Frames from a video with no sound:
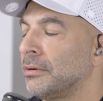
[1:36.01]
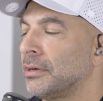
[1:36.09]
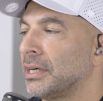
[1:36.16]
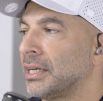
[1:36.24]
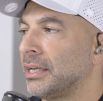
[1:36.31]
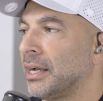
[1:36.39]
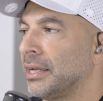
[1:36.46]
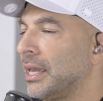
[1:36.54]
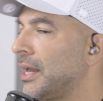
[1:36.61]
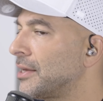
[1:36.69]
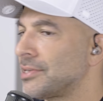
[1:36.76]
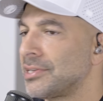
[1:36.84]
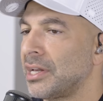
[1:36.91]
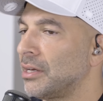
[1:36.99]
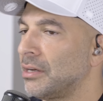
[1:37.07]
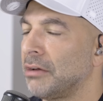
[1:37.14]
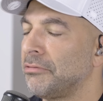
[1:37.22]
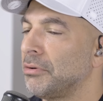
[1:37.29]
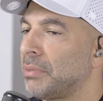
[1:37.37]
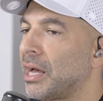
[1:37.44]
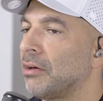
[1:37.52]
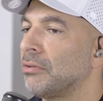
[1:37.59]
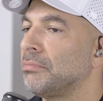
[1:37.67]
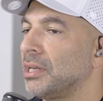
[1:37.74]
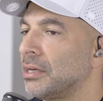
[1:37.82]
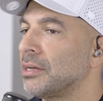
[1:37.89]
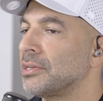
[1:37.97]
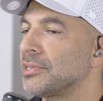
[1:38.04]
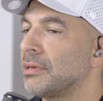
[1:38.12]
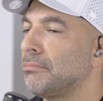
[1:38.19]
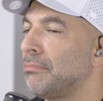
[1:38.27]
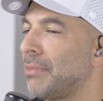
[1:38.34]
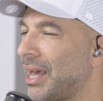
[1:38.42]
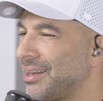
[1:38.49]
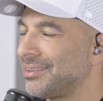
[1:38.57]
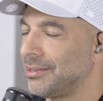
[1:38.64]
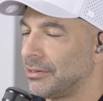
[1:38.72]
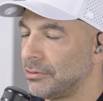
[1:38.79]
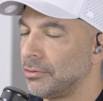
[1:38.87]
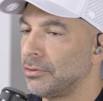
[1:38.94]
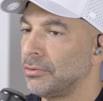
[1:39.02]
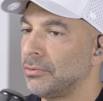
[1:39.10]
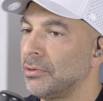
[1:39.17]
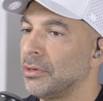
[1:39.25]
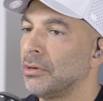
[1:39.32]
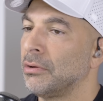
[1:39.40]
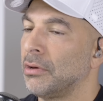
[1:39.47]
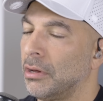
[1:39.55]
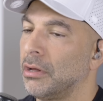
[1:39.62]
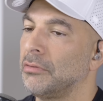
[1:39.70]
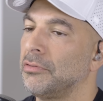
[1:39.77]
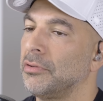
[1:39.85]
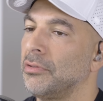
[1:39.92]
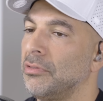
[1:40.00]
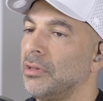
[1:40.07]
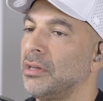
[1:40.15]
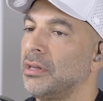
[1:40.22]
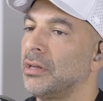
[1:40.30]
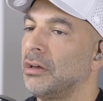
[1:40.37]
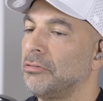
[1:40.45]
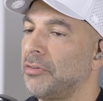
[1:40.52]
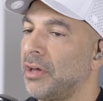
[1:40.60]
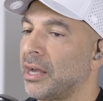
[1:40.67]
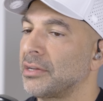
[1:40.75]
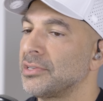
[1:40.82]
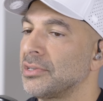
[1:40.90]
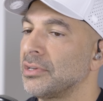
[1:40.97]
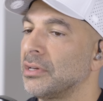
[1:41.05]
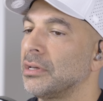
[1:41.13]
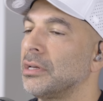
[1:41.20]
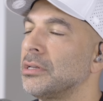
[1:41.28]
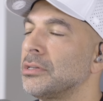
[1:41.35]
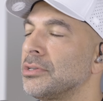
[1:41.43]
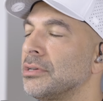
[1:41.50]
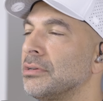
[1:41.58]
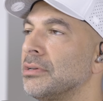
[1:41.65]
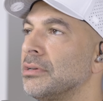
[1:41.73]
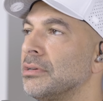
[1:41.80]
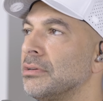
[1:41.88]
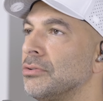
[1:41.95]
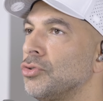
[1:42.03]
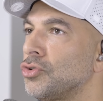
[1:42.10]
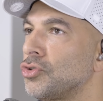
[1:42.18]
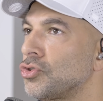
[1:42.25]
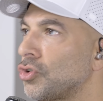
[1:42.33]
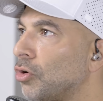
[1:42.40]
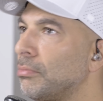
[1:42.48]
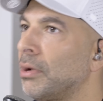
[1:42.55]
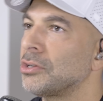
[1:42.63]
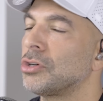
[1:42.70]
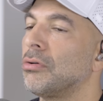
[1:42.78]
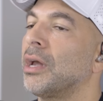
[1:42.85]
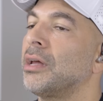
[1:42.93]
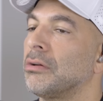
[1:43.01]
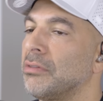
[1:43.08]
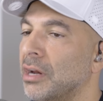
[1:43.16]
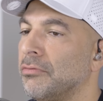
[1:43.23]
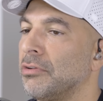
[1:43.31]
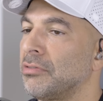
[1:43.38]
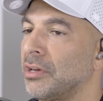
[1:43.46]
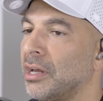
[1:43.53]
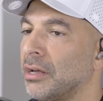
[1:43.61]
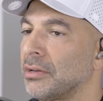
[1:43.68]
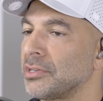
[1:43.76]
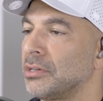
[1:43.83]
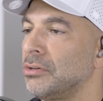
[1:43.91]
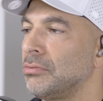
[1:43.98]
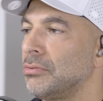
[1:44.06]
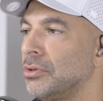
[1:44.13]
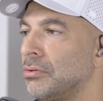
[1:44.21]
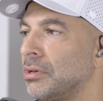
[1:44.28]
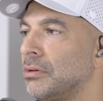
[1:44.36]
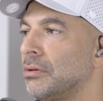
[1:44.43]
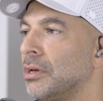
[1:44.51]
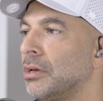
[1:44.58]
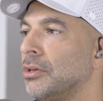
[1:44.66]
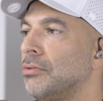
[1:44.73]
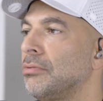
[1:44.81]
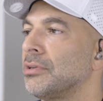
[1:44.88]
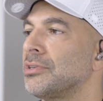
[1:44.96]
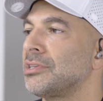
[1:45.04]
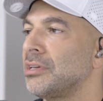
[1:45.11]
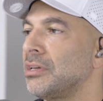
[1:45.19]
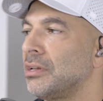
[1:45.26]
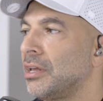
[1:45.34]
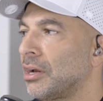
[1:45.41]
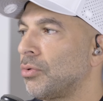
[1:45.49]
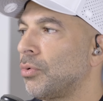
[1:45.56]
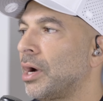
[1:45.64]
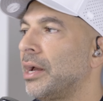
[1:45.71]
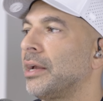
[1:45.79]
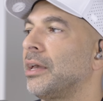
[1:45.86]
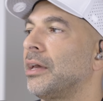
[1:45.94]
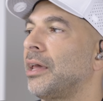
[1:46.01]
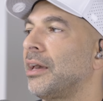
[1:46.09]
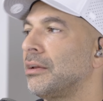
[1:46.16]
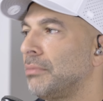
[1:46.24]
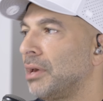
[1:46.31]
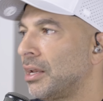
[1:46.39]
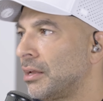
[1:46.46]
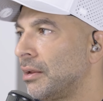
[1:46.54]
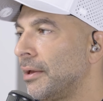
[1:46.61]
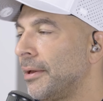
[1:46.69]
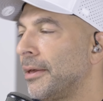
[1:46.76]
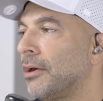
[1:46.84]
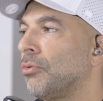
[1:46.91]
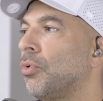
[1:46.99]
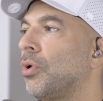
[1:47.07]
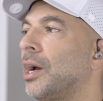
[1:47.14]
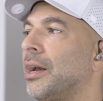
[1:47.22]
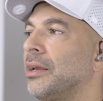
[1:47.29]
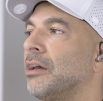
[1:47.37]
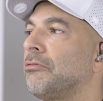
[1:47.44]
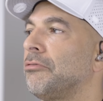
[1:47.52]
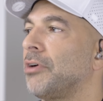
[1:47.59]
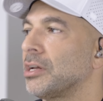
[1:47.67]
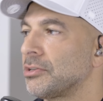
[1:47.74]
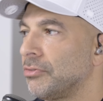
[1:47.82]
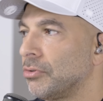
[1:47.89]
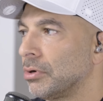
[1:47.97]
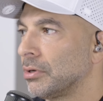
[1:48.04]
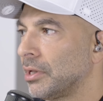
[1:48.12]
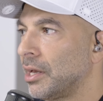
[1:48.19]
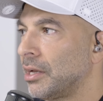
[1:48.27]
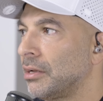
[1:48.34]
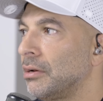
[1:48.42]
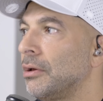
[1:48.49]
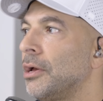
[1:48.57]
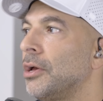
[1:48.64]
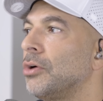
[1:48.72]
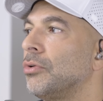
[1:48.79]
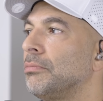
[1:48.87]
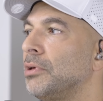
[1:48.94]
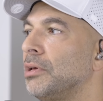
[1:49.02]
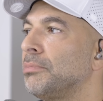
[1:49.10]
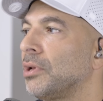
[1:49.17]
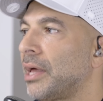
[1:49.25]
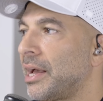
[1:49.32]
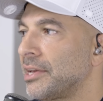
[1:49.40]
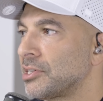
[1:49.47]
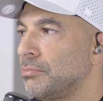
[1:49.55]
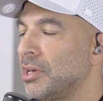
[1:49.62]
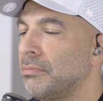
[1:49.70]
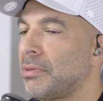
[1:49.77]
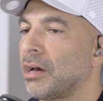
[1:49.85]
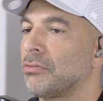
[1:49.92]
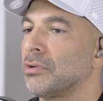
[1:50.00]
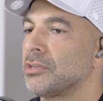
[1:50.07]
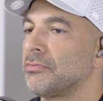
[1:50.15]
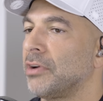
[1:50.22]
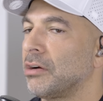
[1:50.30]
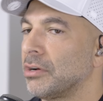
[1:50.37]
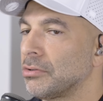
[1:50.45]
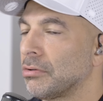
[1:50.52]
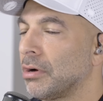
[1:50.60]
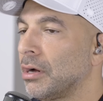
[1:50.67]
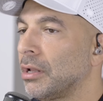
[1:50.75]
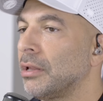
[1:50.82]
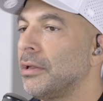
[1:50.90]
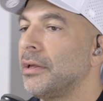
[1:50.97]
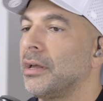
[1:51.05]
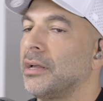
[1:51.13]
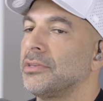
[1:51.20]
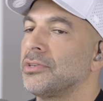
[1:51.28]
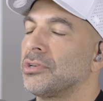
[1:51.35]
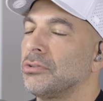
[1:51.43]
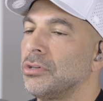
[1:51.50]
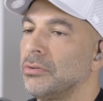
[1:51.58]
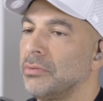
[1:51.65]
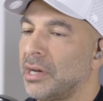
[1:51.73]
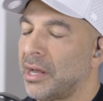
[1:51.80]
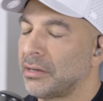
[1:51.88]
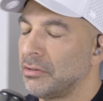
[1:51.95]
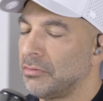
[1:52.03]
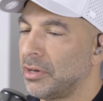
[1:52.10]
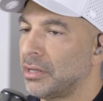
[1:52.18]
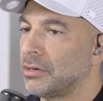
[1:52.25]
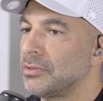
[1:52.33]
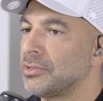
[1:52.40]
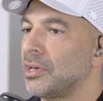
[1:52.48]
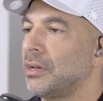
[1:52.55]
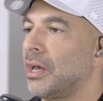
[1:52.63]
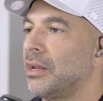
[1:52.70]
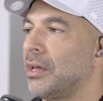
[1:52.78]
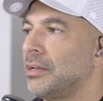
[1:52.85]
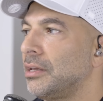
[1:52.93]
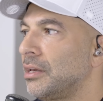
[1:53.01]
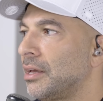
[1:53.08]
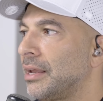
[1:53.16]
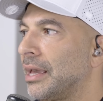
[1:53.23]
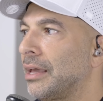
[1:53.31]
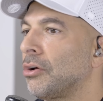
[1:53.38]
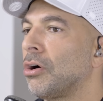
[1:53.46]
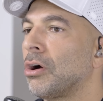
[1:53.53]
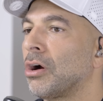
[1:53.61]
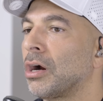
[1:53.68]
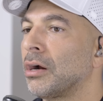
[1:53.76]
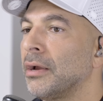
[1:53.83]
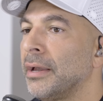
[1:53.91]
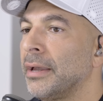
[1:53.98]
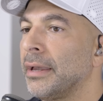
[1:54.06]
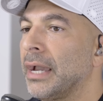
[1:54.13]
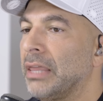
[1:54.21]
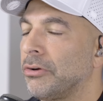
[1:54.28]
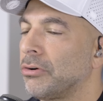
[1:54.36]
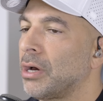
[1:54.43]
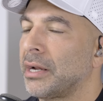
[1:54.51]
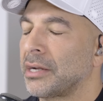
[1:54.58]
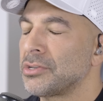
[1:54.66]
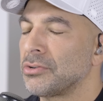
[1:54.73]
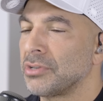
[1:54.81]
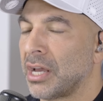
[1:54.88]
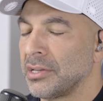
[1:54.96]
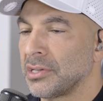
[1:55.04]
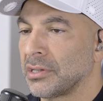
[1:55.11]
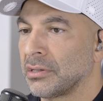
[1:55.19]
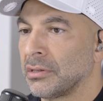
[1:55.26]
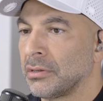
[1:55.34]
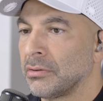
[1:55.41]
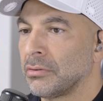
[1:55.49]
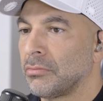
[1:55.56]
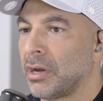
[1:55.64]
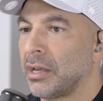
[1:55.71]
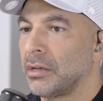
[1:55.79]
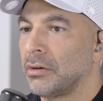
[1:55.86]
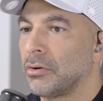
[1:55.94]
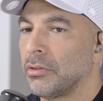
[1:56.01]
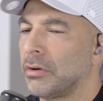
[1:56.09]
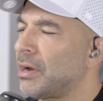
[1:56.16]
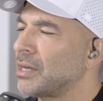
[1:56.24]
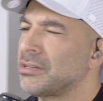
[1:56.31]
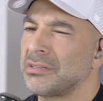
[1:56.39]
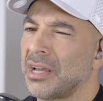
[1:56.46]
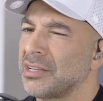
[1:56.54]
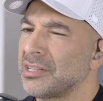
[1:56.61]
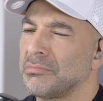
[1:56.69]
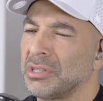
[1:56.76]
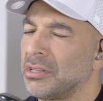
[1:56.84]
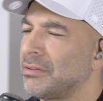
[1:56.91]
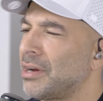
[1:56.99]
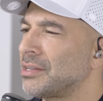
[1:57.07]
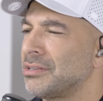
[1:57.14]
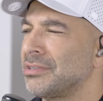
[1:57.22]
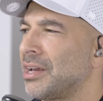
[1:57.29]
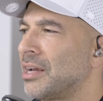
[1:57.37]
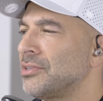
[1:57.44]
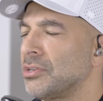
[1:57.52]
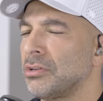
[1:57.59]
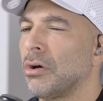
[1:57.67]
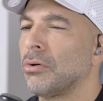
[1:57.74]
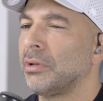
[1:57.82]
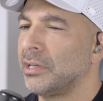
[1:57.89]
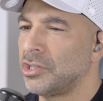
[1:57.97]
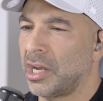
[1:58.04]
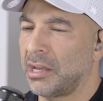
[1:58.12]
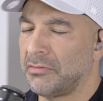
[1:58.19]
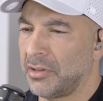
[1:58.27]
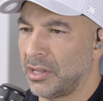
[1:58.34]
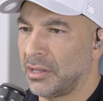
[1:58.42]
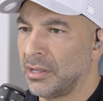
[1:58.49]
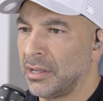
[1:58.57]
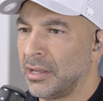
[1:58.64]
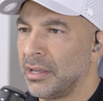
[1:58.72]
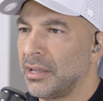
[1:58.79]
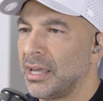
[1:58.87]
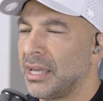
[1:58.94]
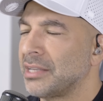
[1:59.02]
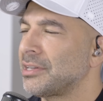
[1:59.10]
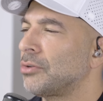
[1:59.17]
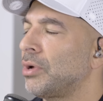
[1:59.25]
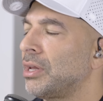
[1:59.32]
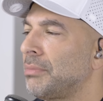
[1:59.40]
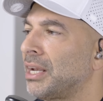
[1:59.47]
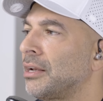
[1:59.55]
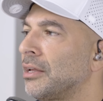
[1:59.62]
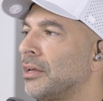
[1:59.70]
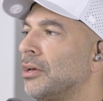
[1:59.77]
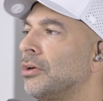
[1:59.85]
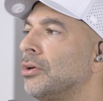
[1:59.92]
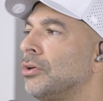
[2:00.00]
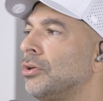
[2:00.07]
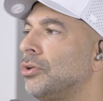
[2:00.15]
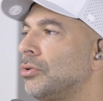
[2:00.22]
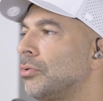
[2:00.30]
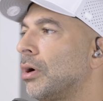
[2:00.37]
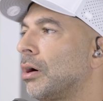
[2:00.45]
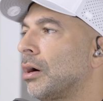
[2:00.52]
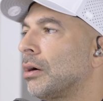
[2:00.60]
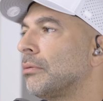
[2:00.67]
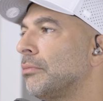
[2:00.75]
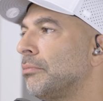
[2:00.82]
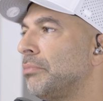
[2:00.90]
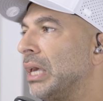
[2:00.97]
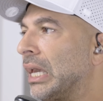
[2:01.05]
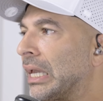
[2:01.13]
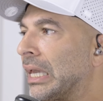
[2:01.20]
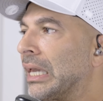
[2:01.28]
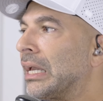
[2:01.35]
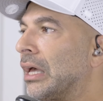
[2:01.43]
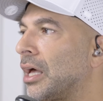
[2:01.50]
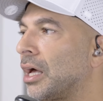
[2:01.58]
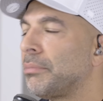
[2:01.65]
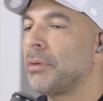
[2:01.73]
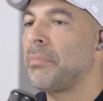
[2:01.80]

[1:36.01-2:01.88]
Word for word: I, I can't say enough about because the magnitude of the effects is so much greater than everything else. And you you can you can see Nick why I get animated and why I get phosphorylated when people ask me about resveratrol and sirtuin activators and NAD and NR and they're not exercising, right? Or they're exercising but their exercise is totally JV. And it's like, wait a minute. You are picking up